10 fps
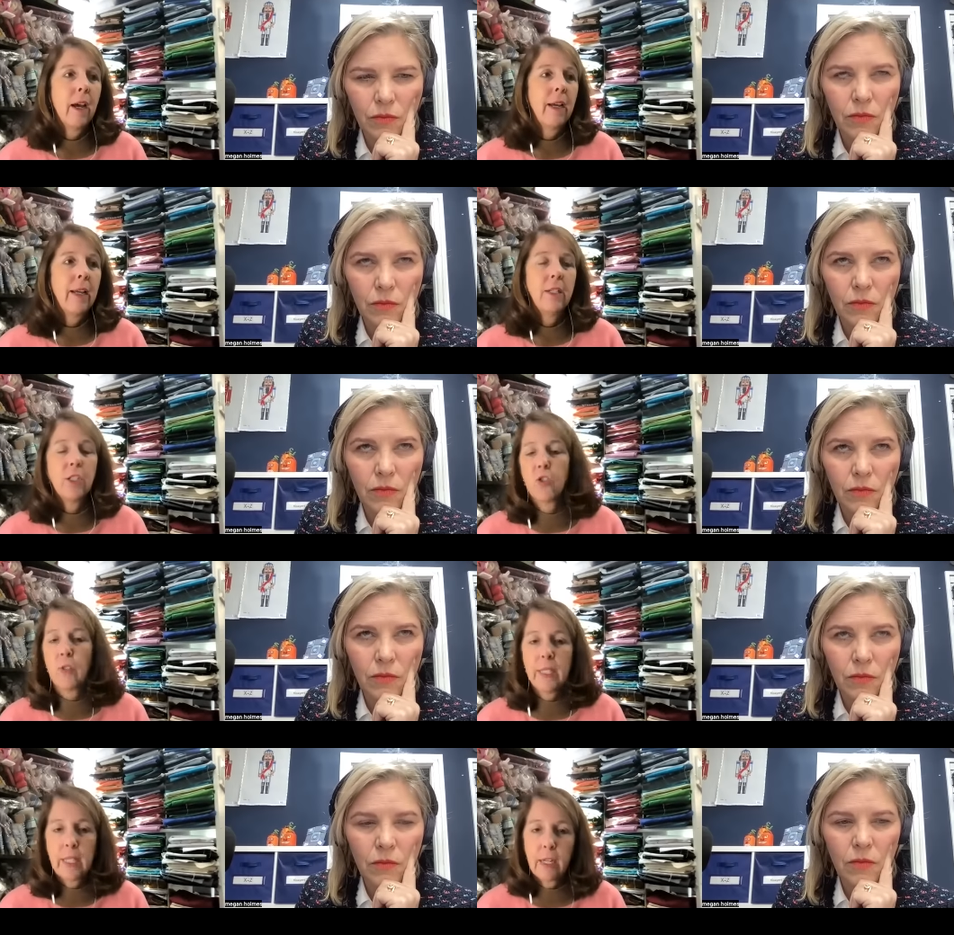Speaker 1: uh,
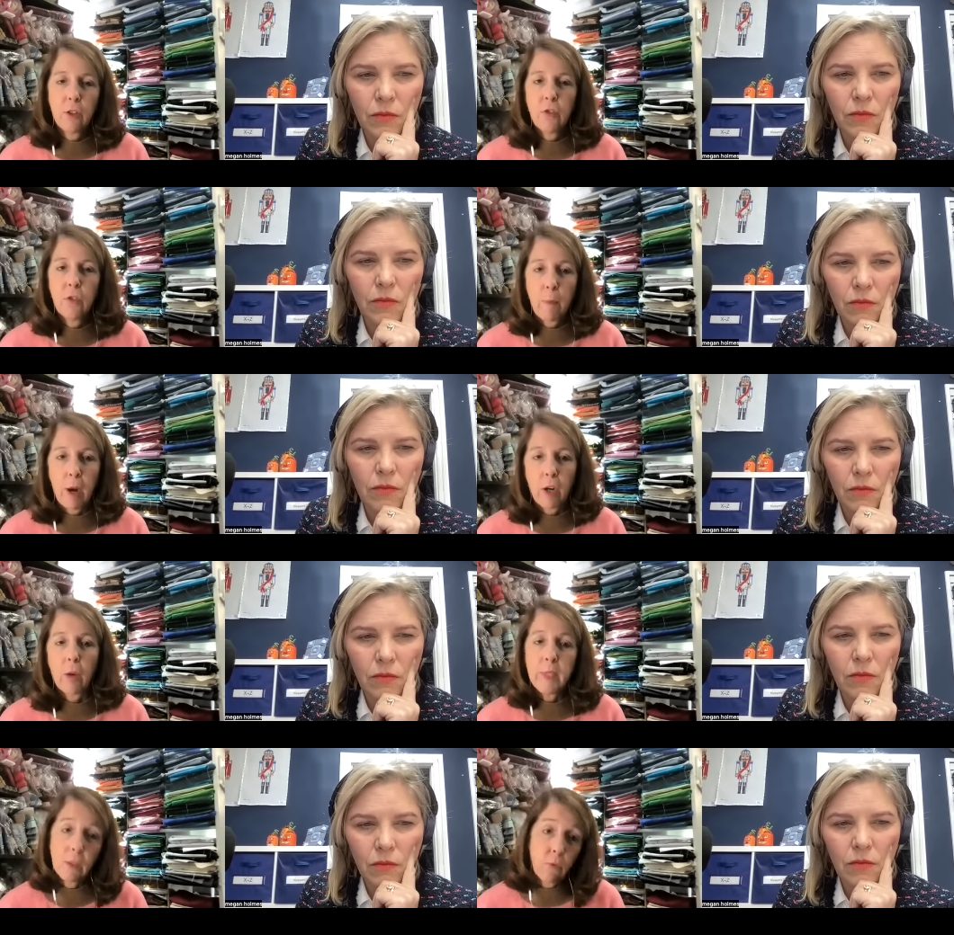industry standards for
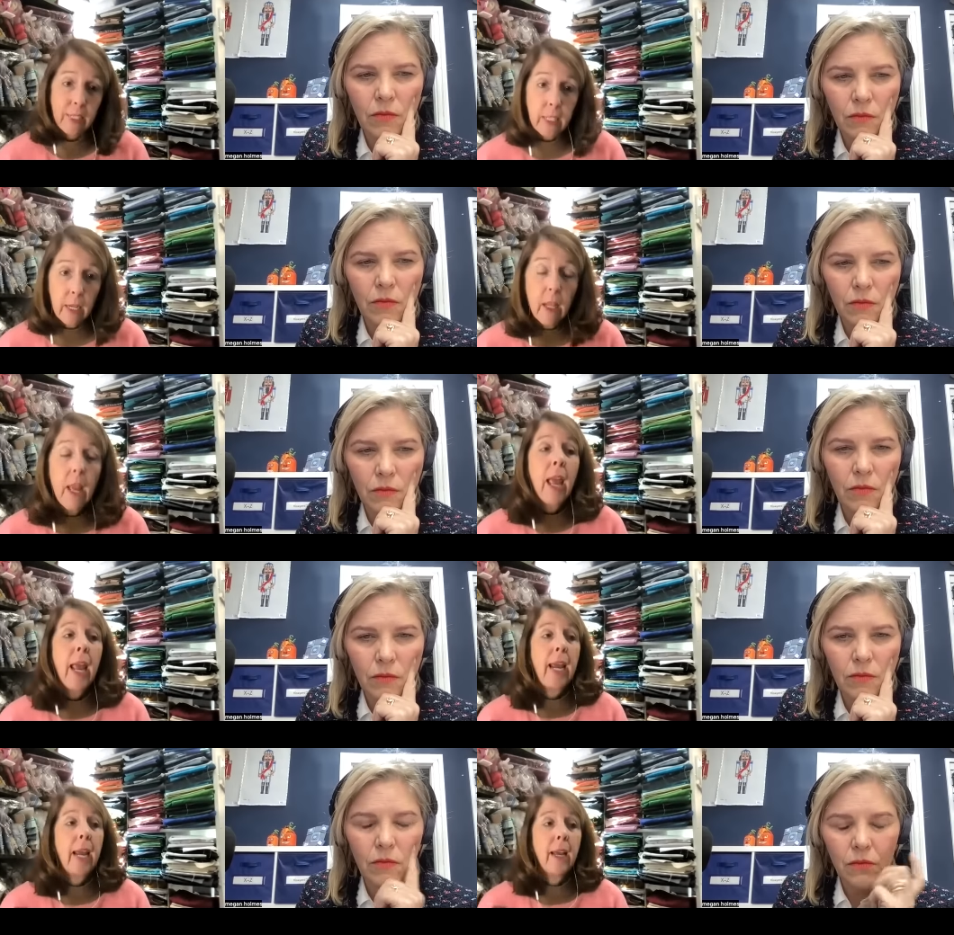markups in retail.
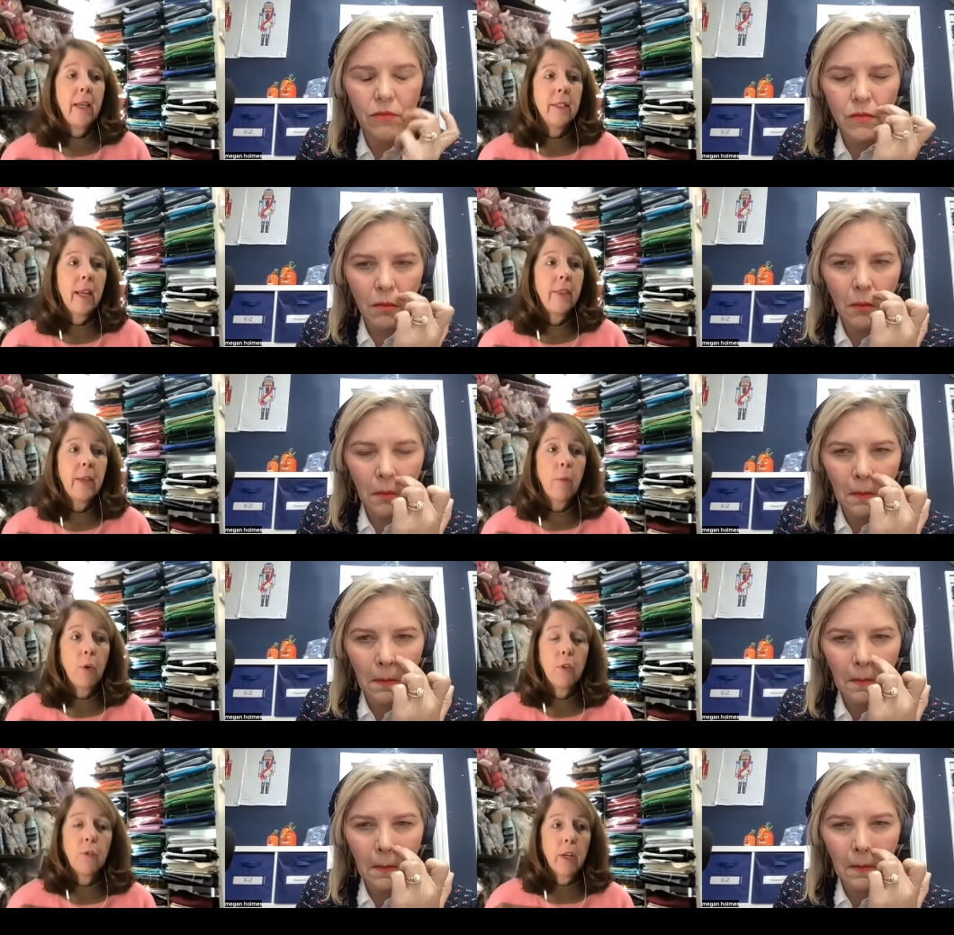And I think
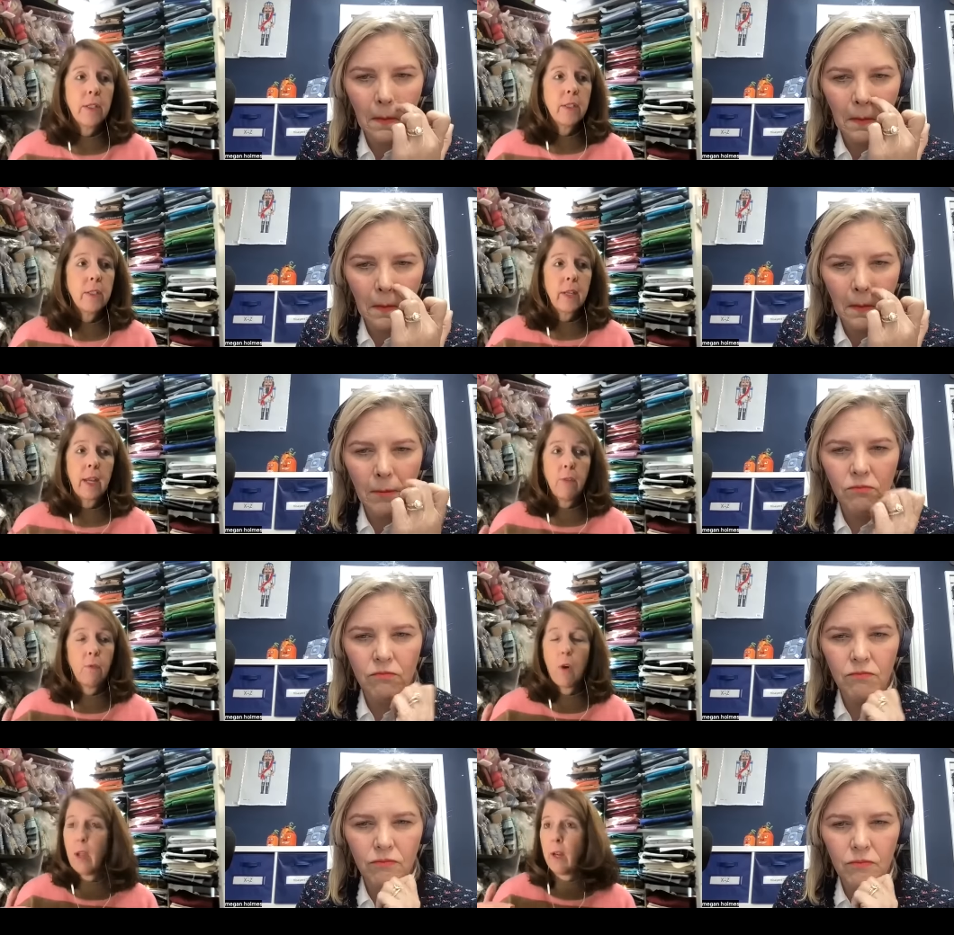both of us kind
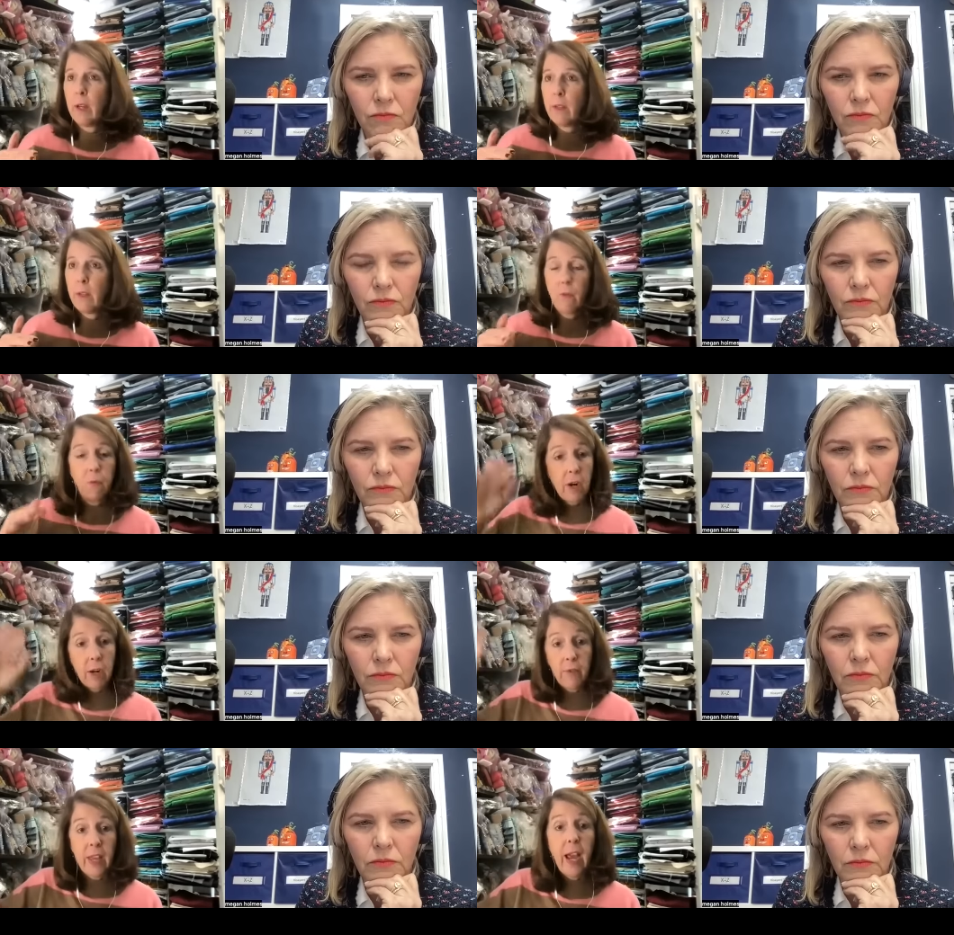of run the front
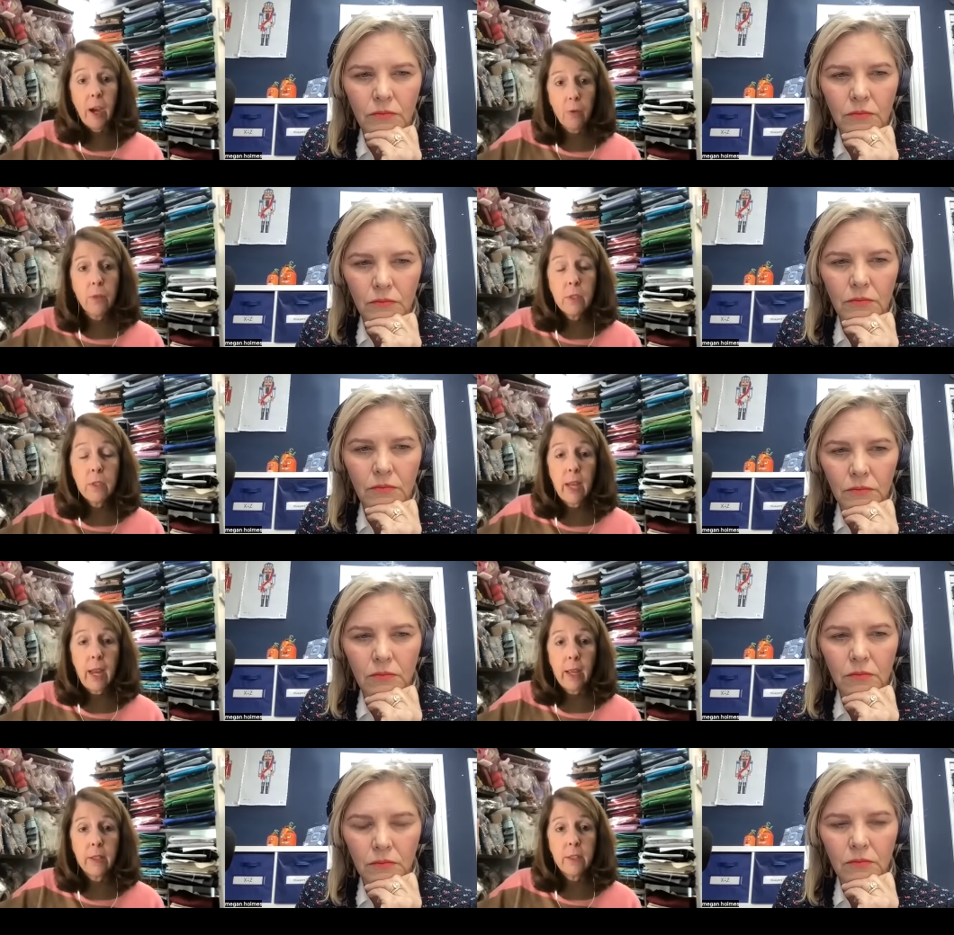of the house
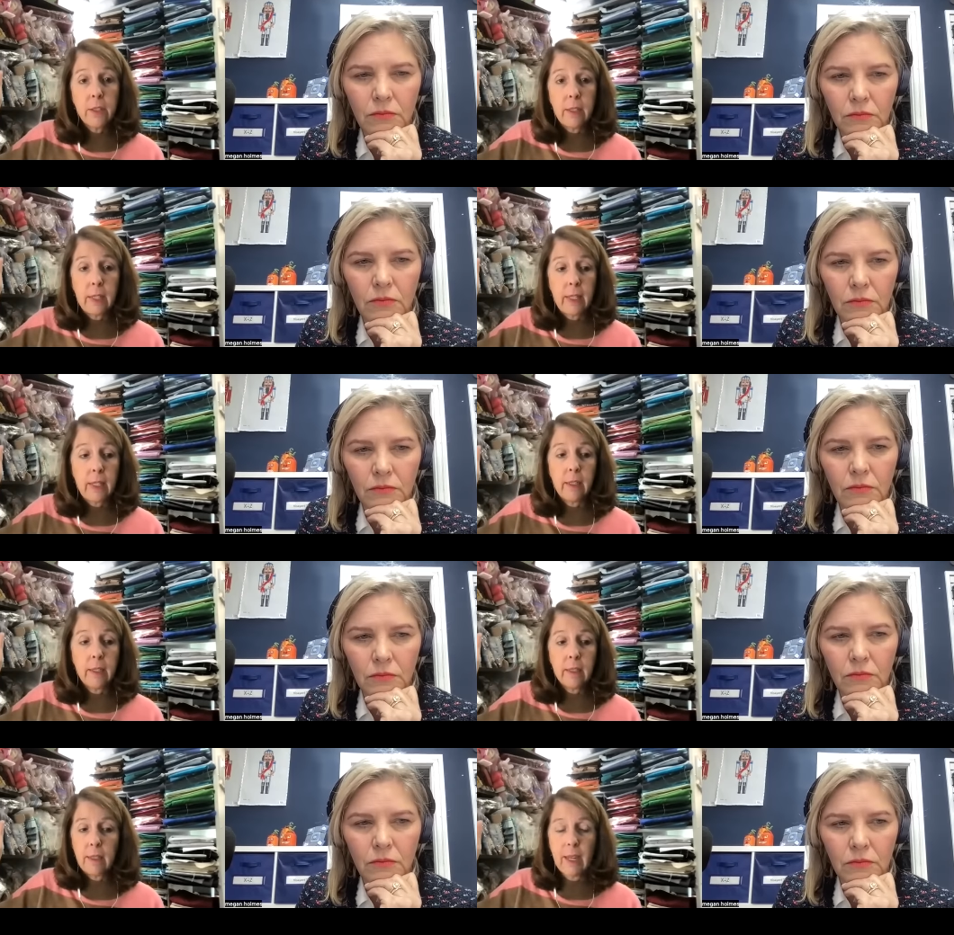at the
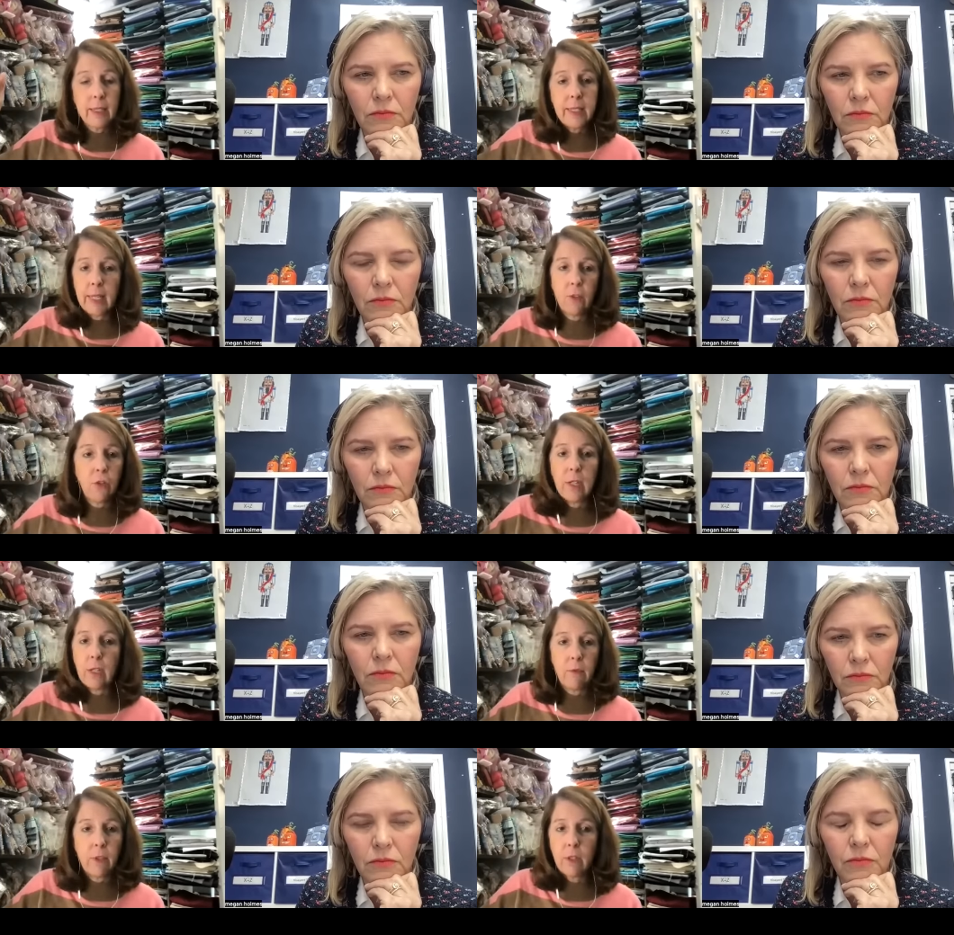kind of standard
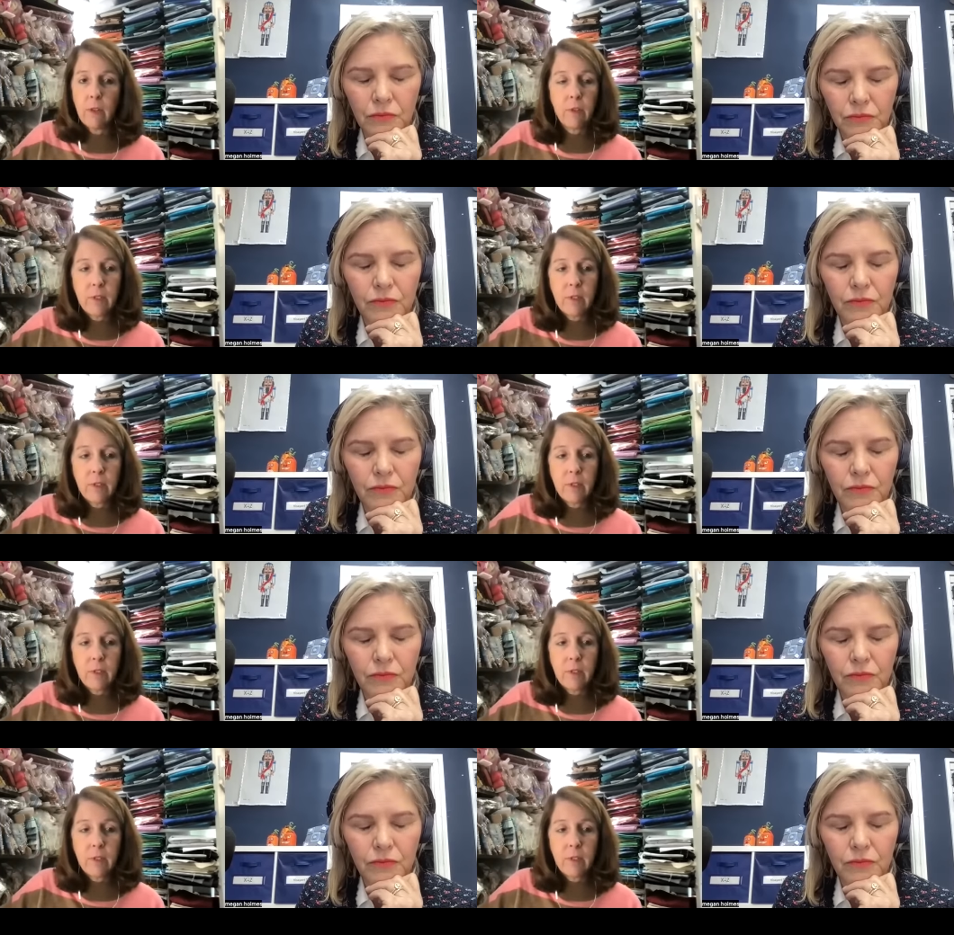in uh,